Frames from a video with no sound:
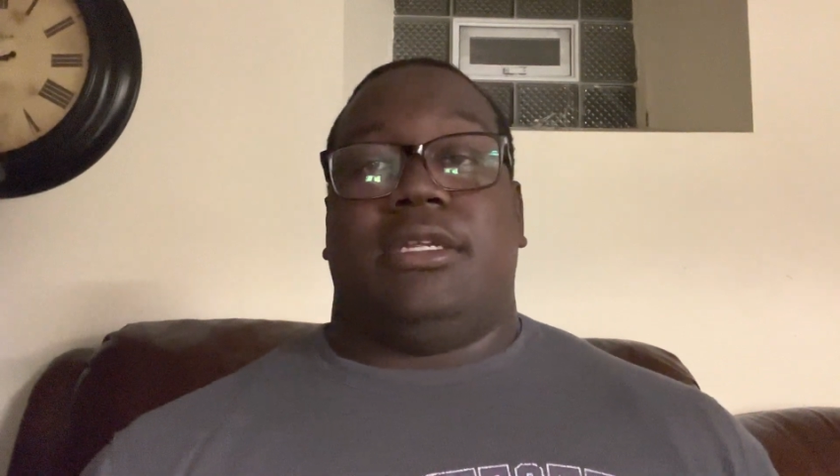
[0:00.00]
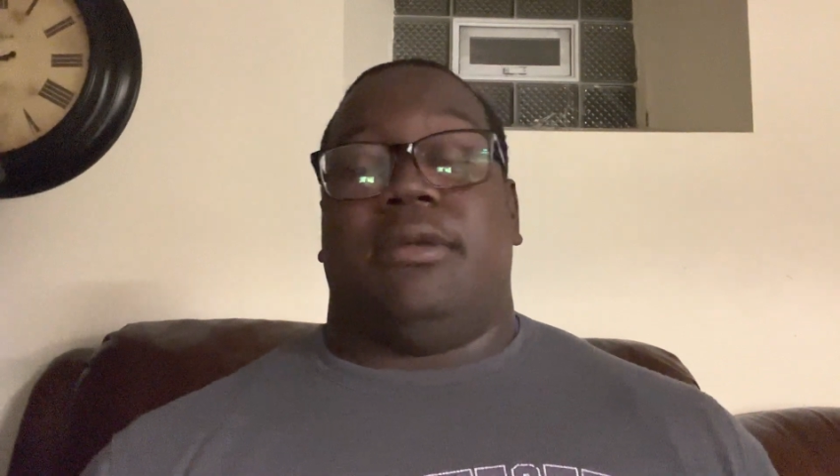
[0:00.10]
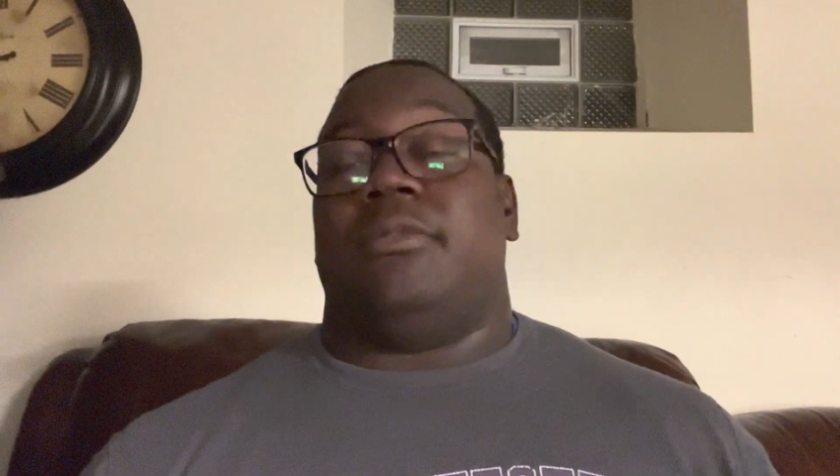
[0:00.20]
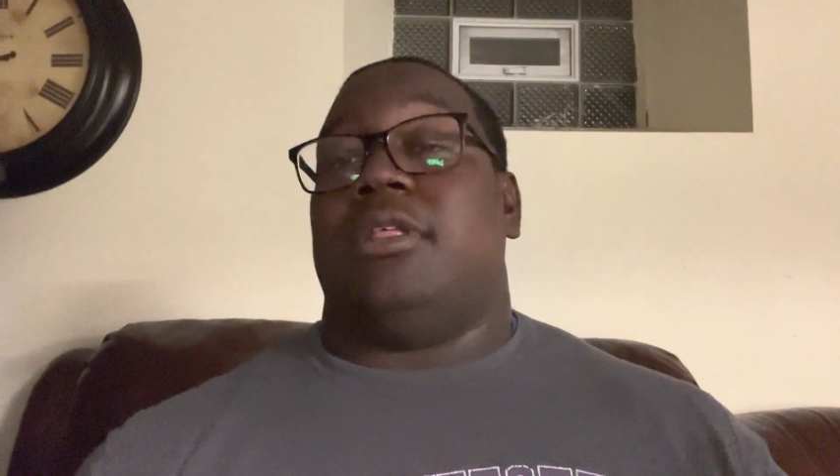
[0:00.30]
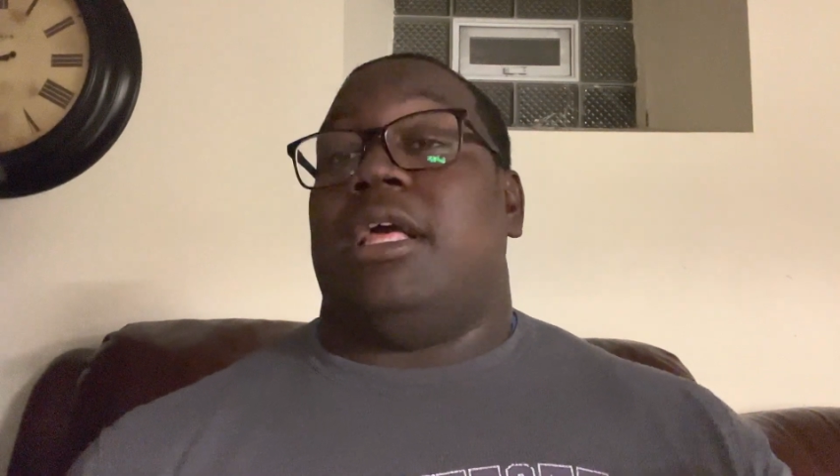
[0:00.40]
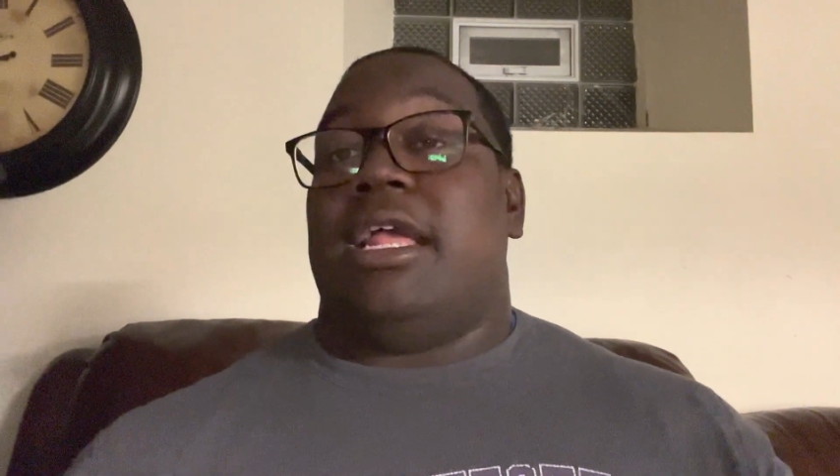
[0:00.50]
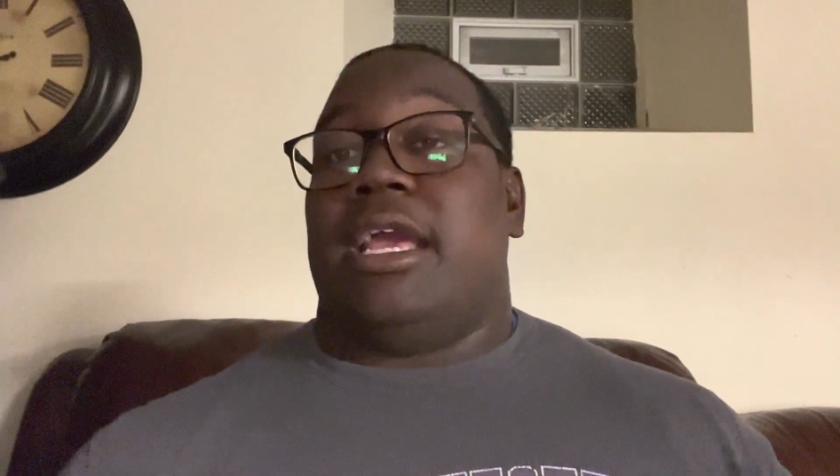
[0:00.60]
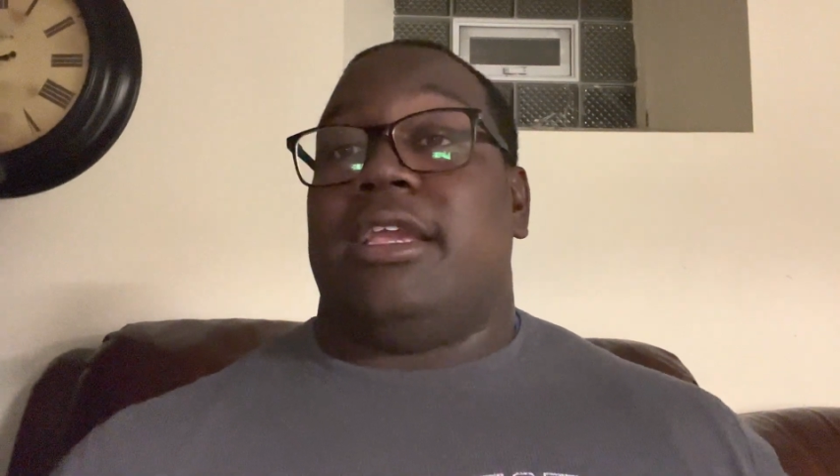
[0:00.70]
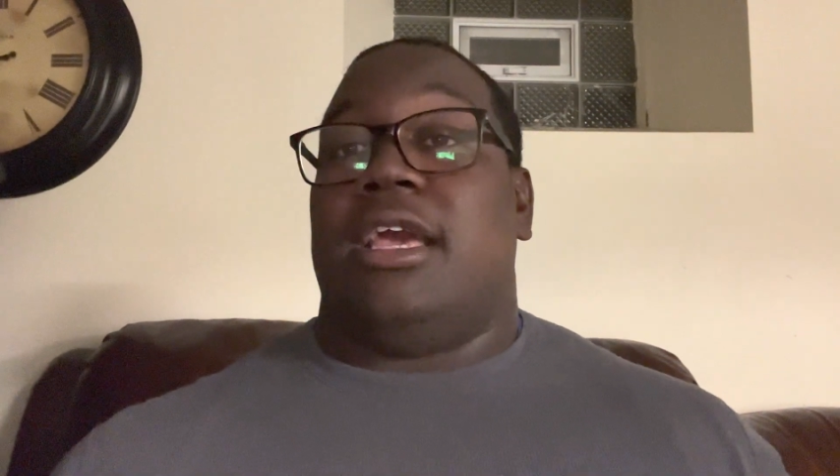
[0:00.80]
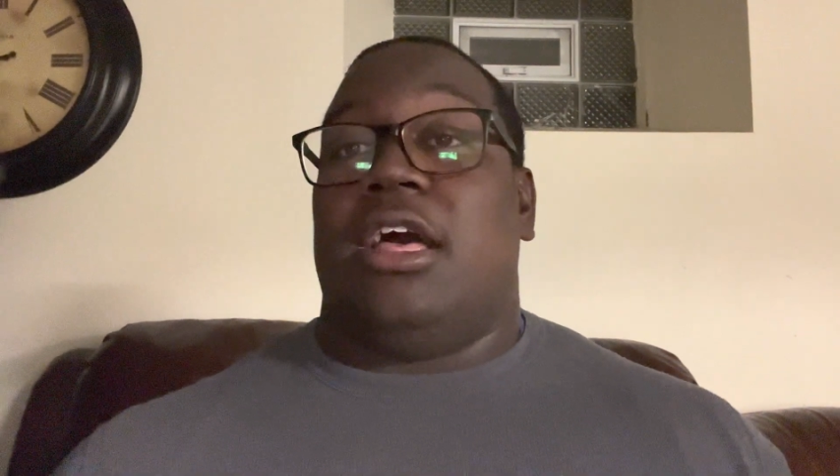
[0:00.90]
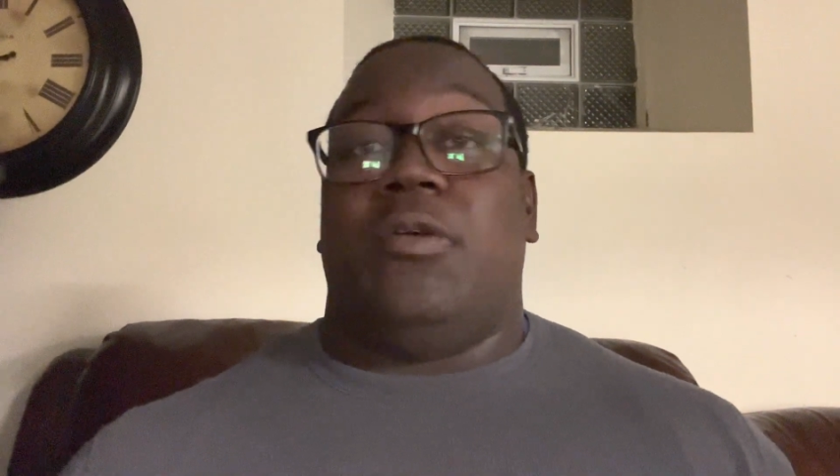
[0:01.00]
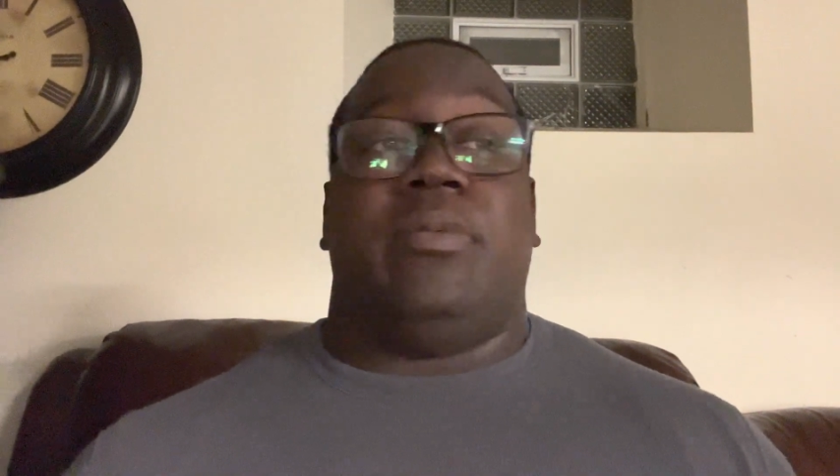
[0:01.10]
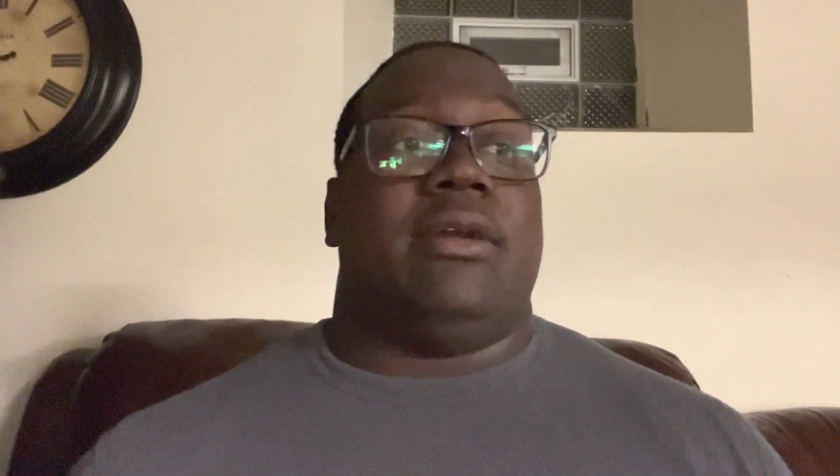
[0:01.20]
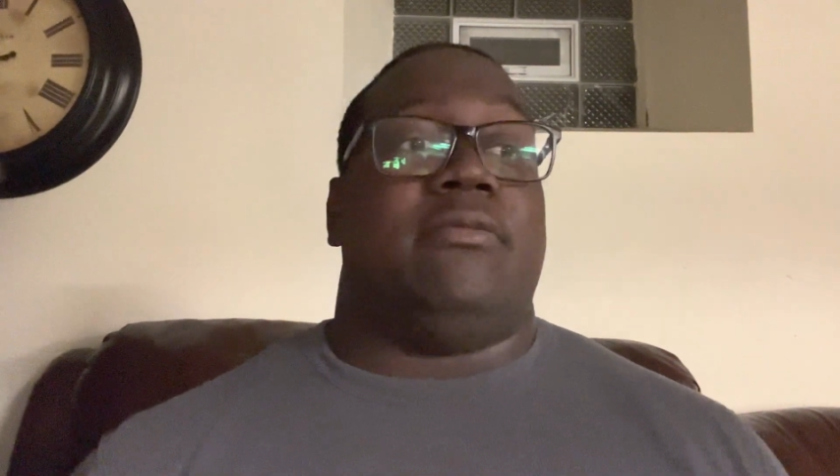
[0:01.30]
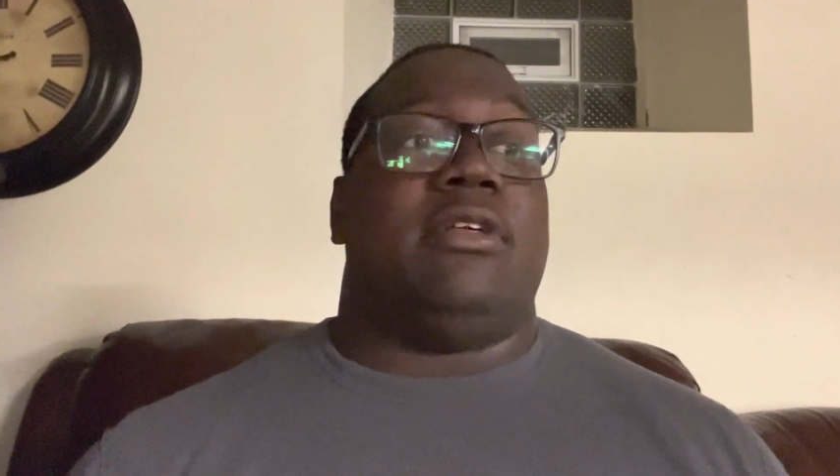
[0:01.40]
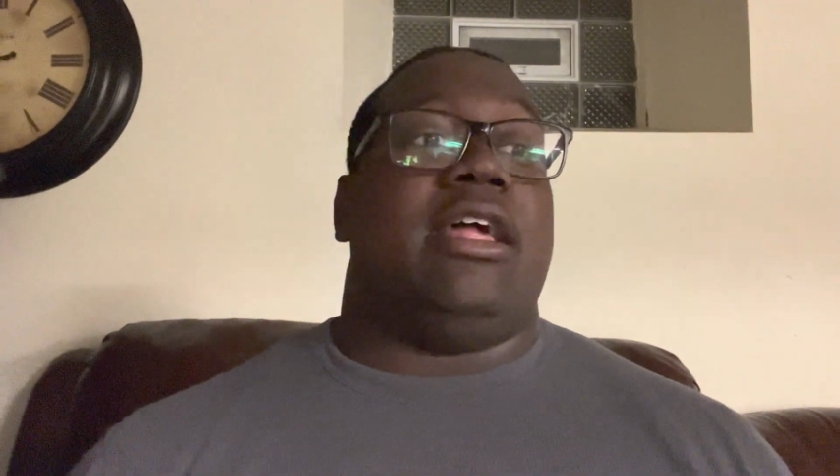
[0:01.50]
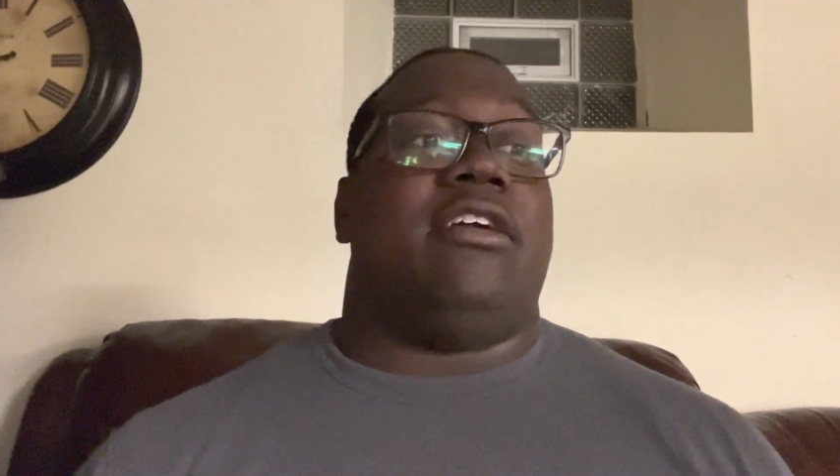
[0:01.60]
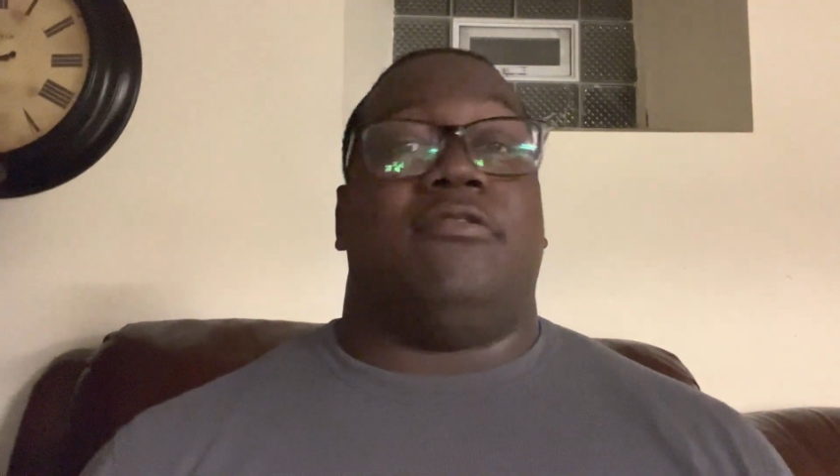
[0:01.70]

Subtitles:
I'm glad I can help, and I'm glad I've